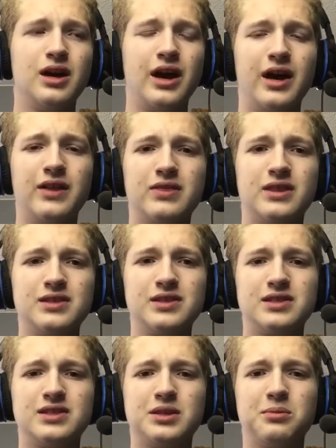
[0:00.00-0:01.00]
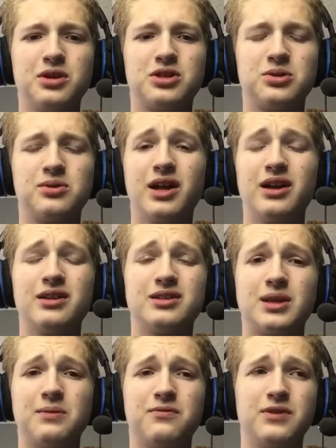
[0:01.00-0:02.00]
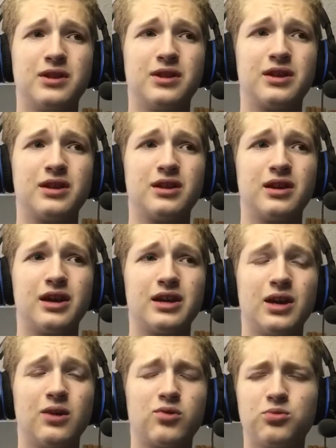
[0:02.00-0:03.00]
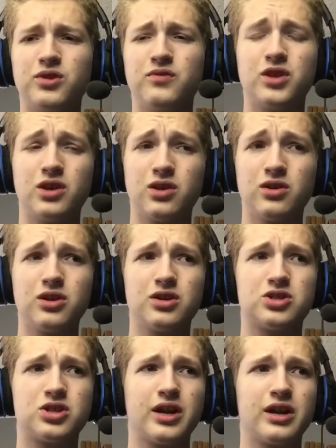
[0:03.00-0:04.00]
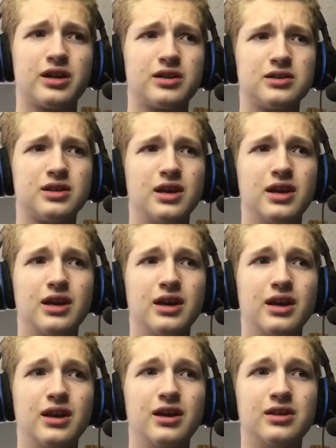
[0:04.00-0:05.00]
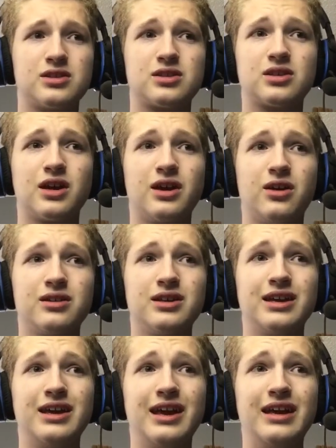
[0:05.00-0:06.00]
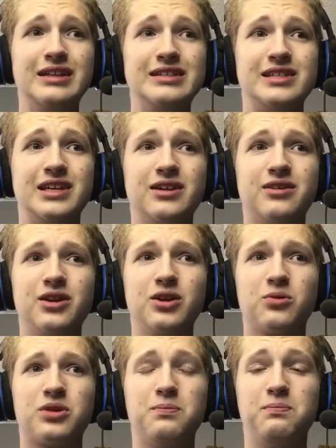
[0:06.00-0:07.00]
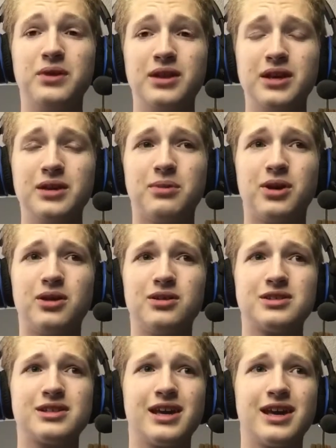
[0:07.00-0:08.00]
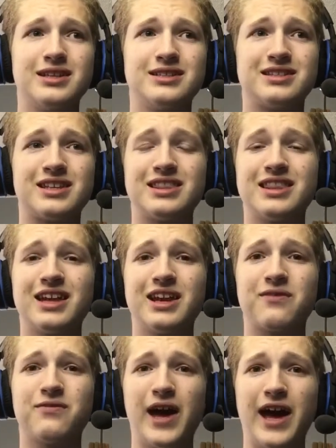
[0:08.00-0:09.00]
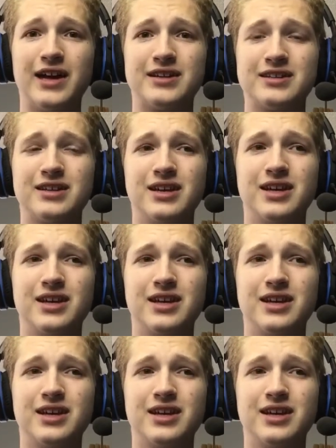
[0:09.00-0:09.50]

And this is similar to a lot of the same feeling I get with one of the earlier tracks. It's called Interior with Billiard Balls and Synthetic Fat.